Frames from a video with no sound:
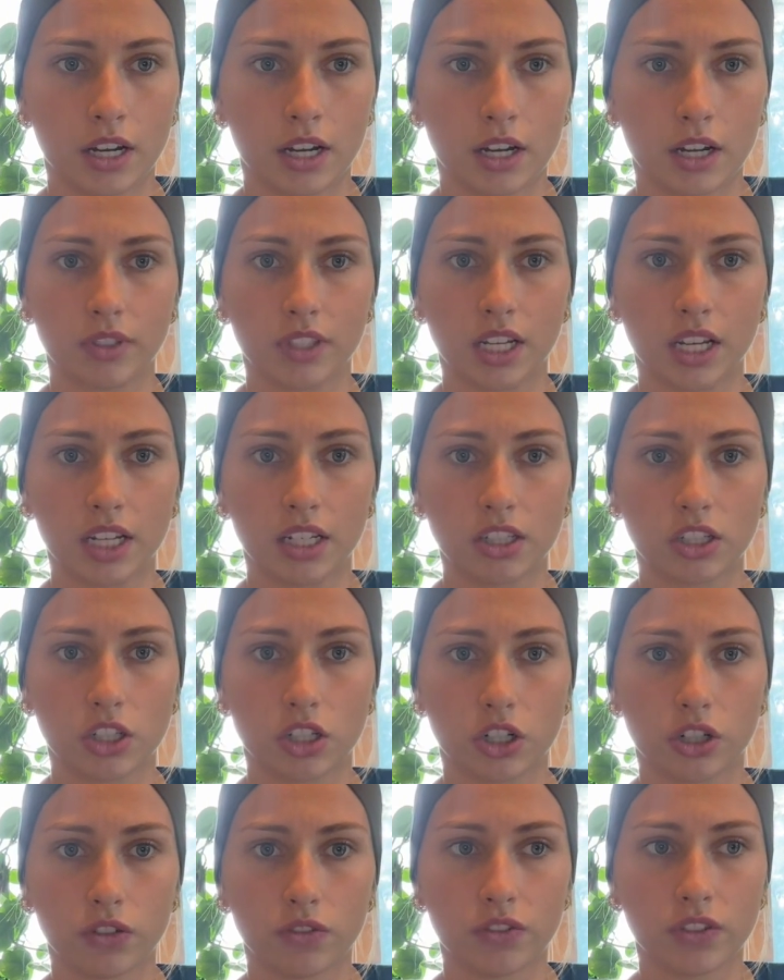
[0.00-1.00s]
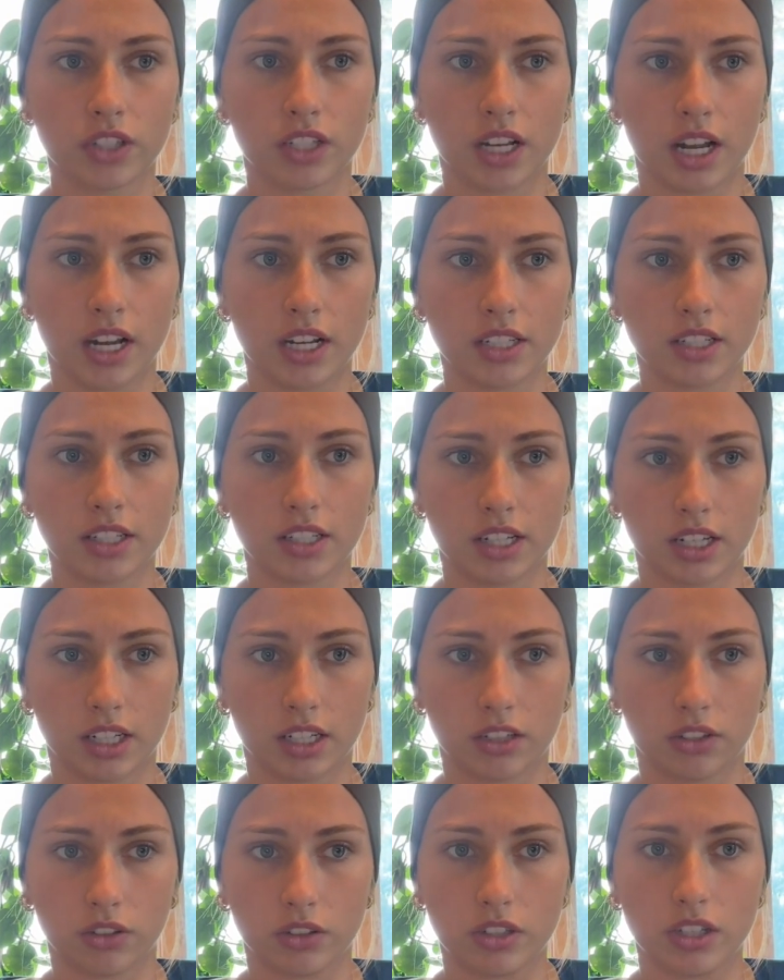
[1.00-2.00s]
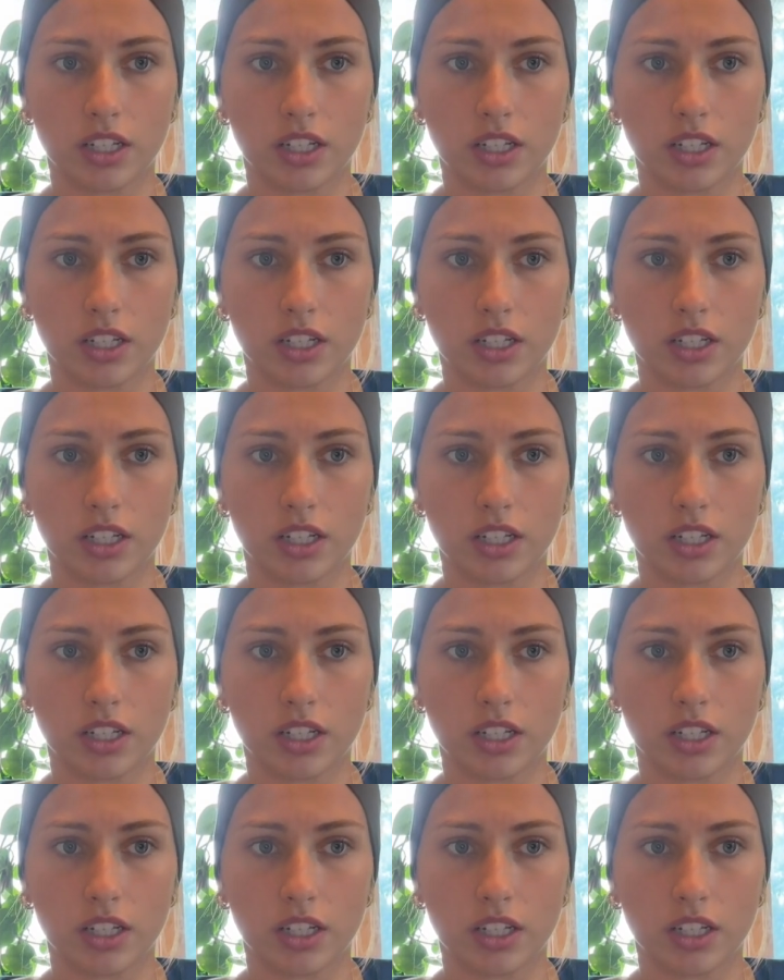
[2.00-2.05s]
takes nerve scent signals